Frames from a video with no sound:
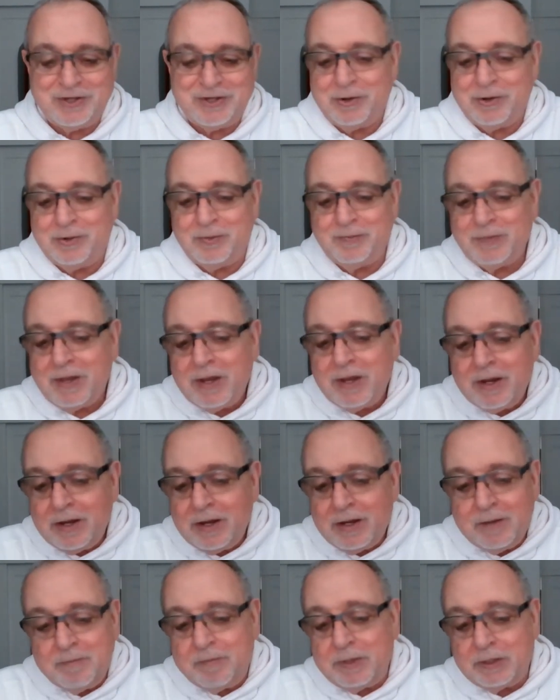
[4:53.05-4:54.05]
So,
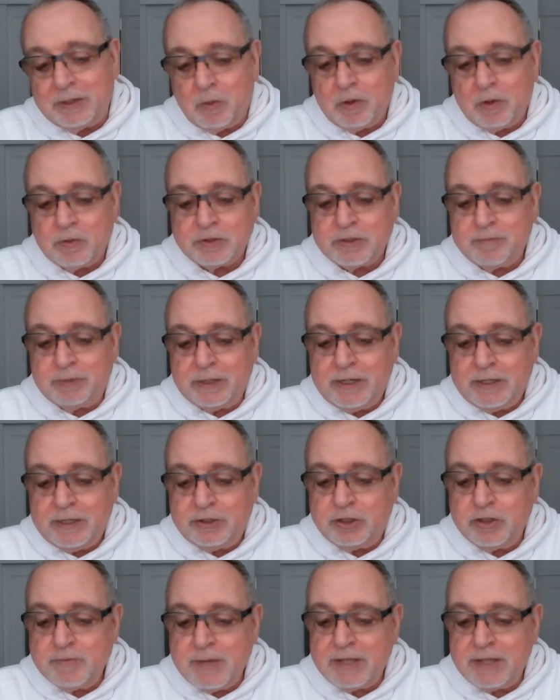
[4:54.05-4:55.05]
but the work was
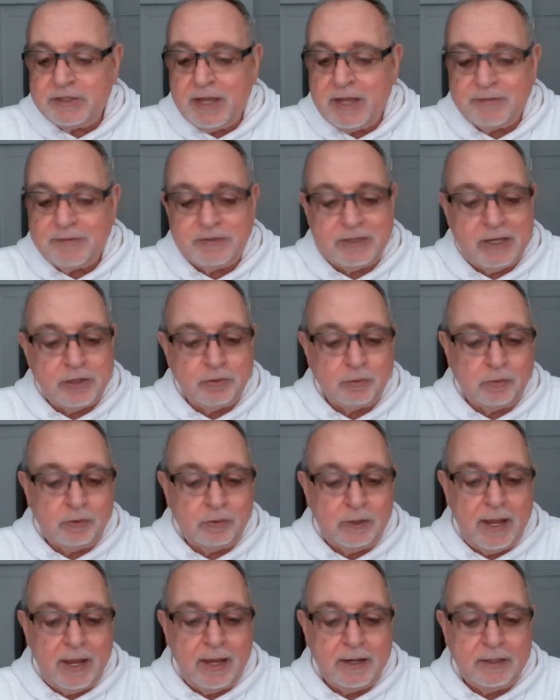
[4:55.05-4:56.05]
completed two months ahead of
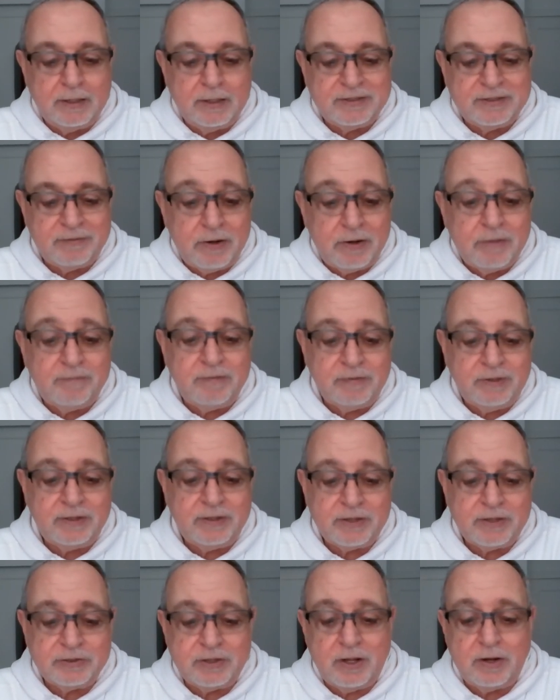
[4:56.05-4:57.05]
schedule and uh,
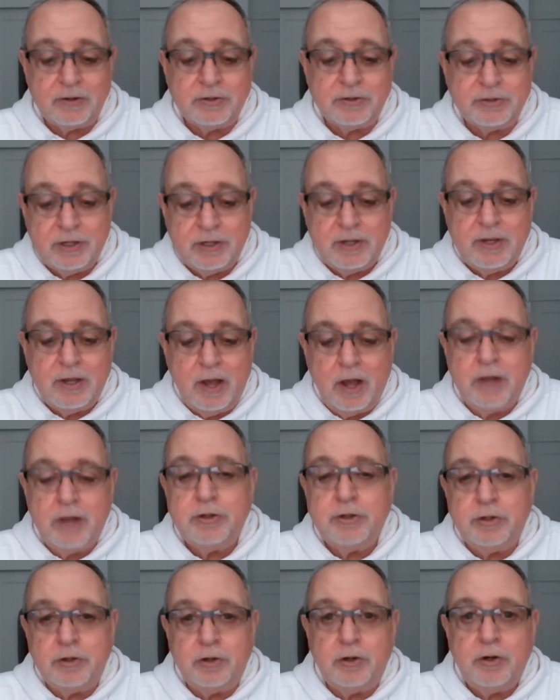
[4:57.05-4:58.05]
$750,000
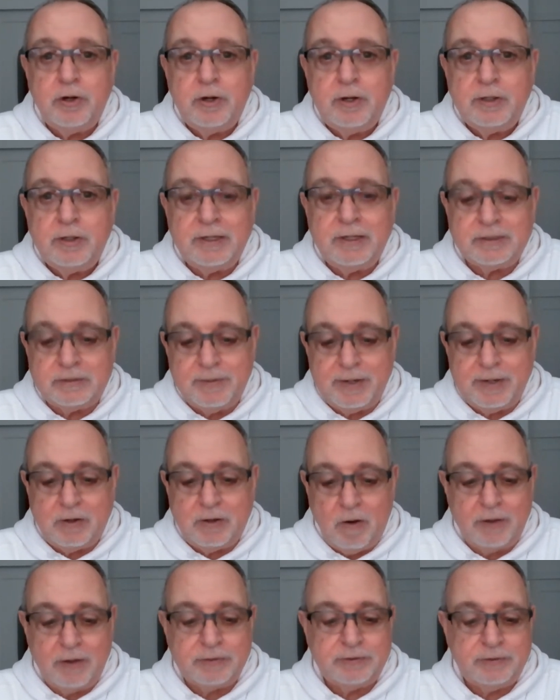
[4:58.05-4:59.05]
under the
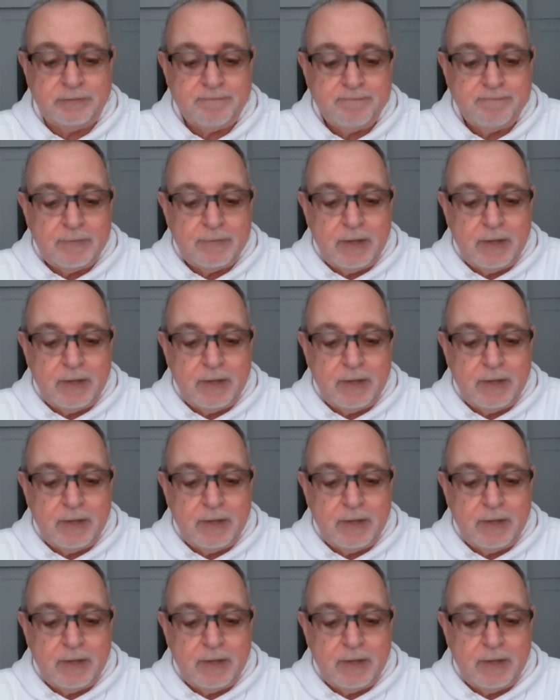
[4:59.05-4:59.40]
estimated costs.